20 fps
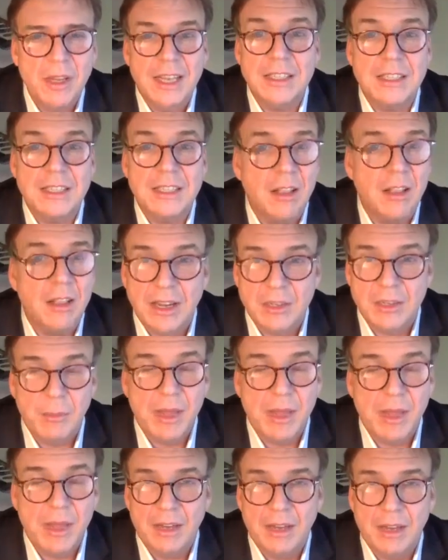is client
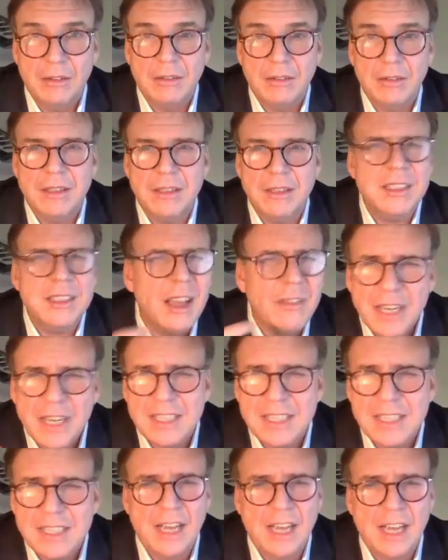demand. That's 7
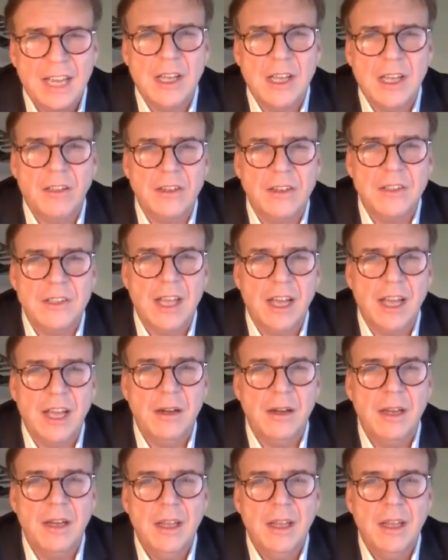in 10 are telling us that.